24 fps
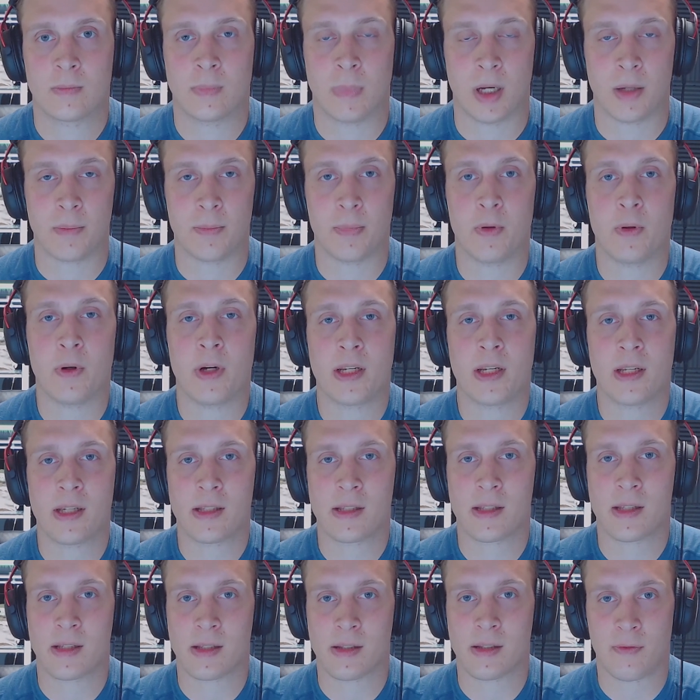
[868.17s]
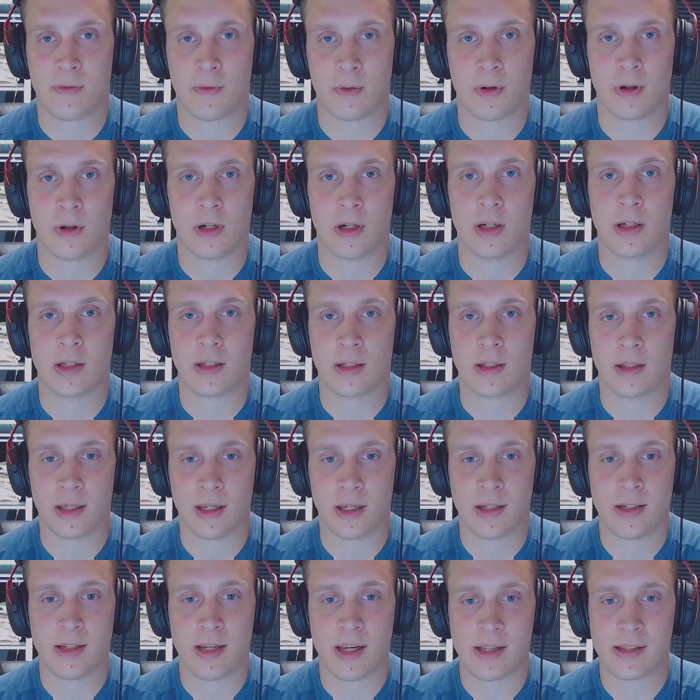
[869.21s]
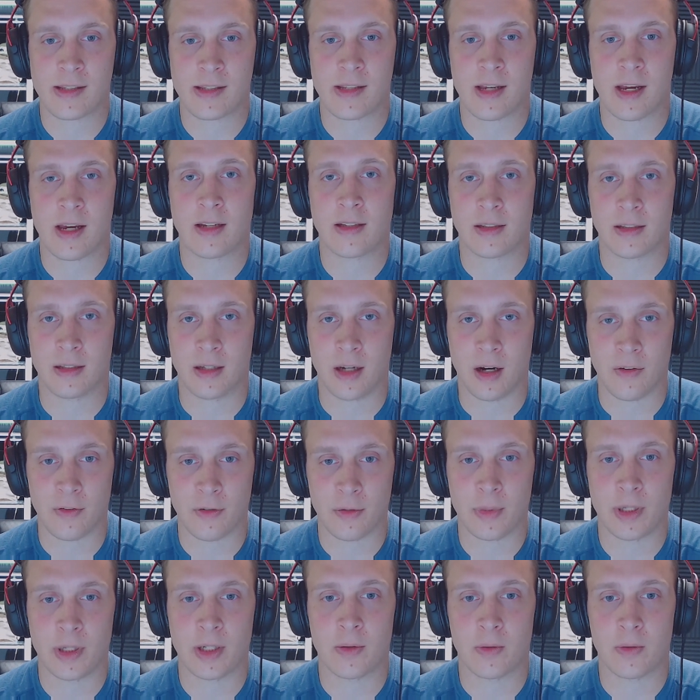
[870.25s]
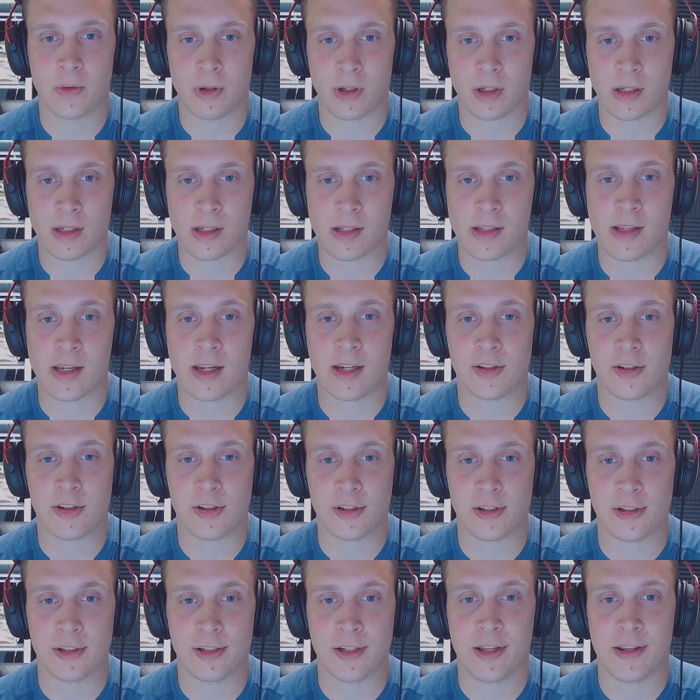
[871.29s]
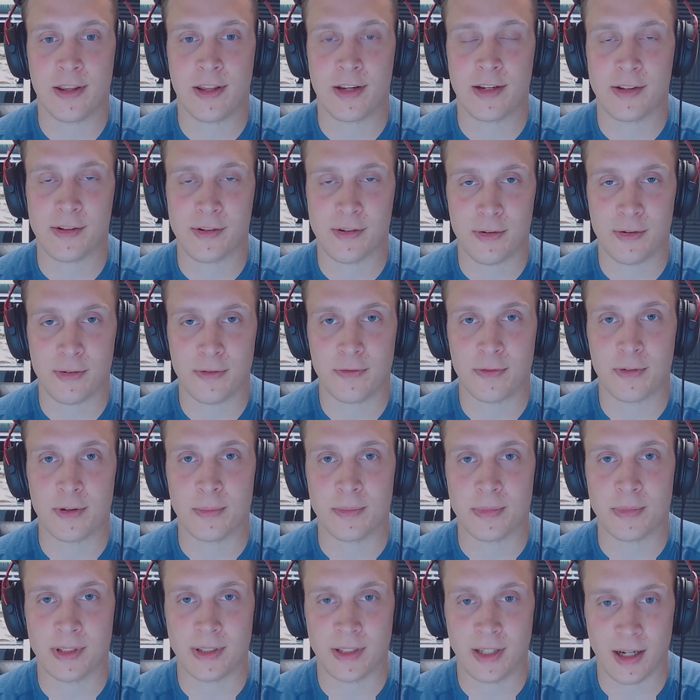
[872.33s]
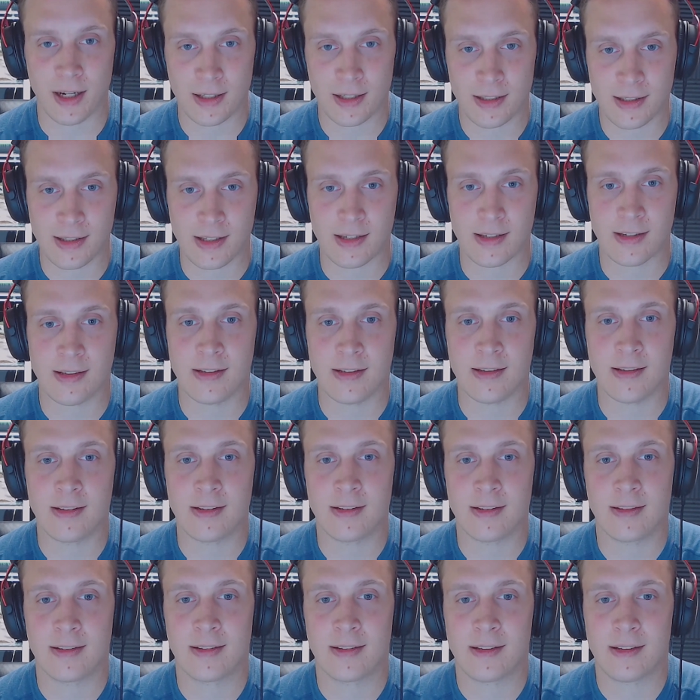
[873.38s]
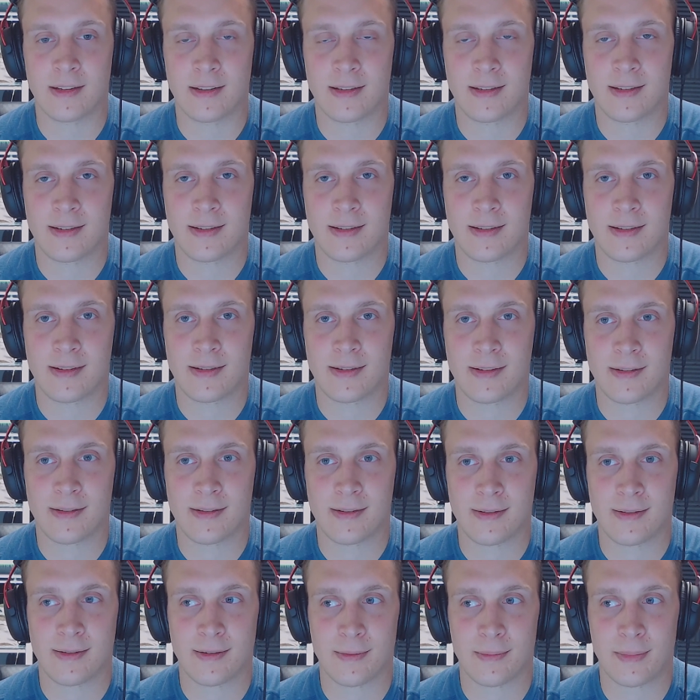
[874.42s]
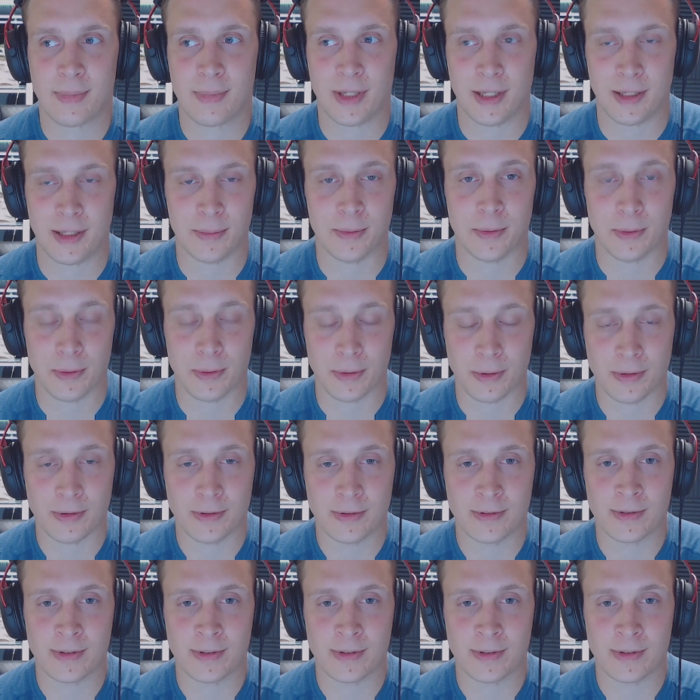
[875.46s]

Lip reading: My point is for a clandestine government organization that is known for abducting people.